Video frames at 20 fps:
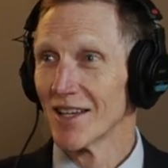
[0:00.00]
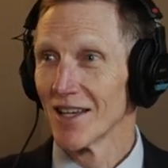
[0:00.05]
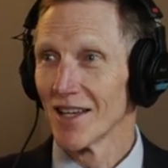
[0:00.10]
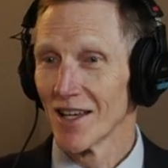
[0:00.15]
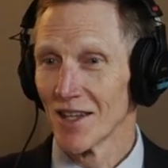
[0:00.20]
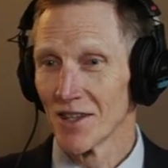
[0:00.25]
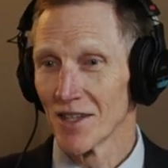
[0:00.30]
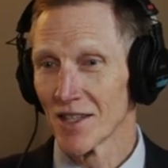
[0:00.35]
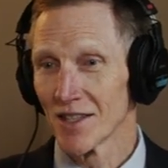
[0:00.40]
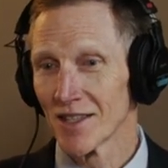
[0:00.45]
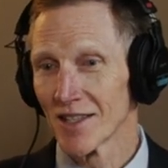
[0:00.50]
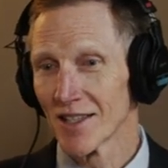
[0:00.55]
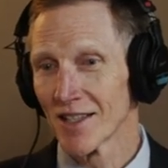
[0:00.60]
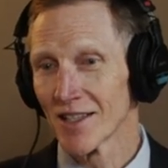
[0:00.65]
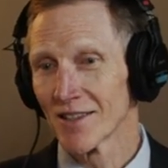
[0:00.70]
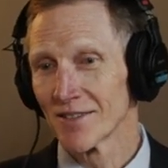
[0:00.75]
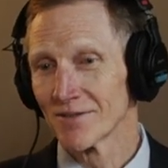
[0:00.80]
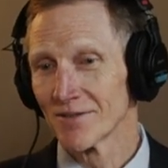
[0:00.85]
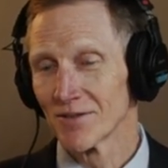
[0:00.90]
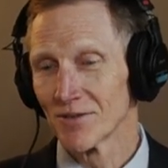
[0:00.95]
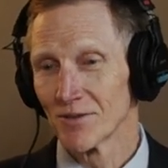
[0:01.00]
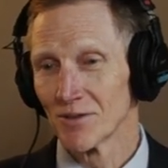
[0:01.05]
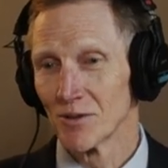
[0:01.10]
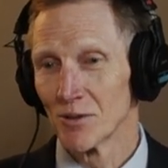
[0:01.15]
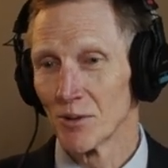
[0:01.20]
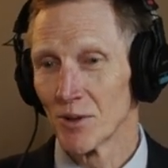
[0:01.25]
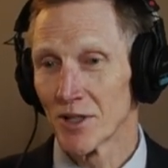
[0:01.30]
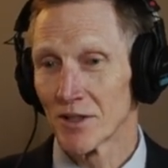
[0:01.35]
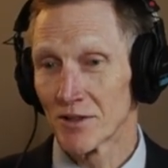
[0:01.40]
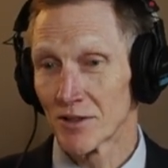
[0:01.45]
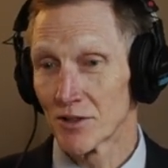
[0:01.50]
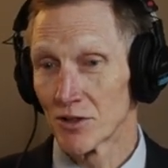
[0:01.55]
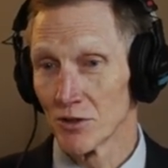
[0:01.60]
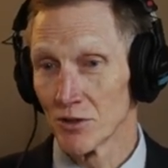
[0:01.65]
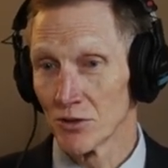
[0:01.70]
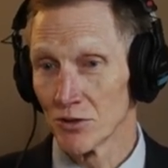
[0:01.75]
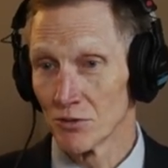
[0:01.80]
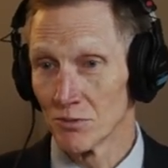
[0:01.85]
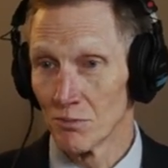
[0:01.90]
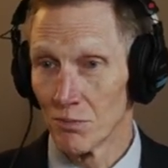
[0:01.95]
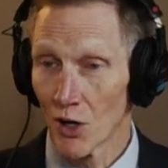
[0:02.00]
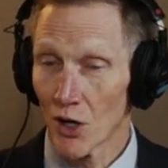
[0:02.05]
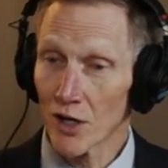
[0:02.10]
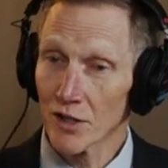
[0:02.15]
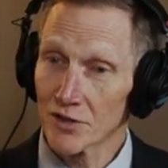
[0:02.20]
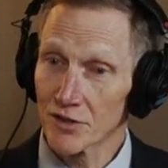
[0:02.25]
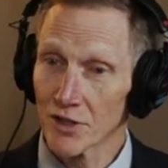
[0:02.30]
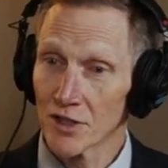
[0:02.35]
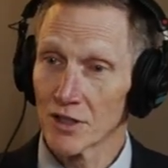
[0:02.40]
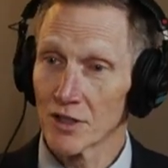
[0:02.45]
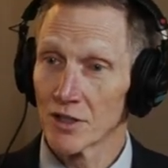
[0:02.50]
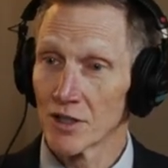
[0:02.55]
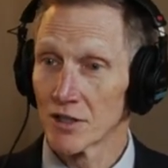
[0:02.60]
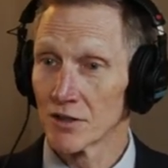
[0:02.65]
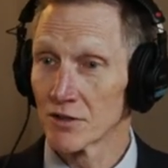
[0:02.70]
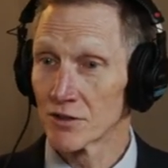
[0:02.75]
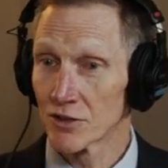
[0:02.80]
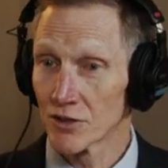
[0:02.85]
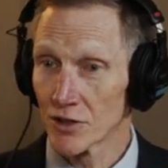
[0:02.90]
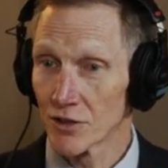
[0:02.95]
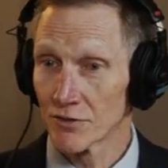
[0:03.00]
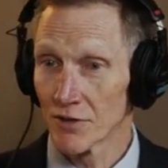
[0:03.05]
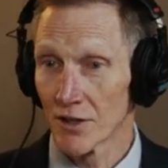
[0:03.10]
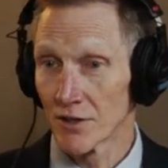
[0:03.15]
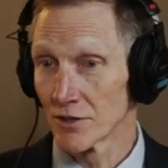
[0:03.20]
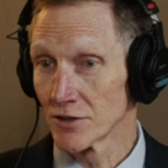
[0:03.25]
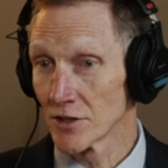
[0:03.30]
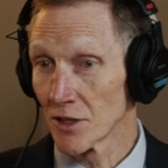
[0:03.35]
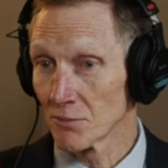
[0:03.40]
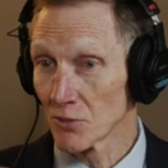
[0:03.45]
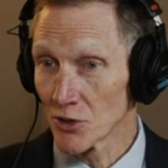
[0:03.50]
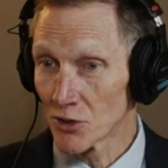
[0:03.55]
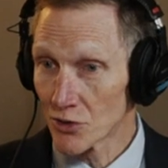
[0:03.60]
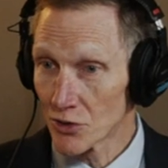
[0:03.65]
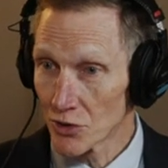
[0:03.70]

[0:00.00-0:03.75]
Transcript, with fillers: And then um, we went to Boston and served as the number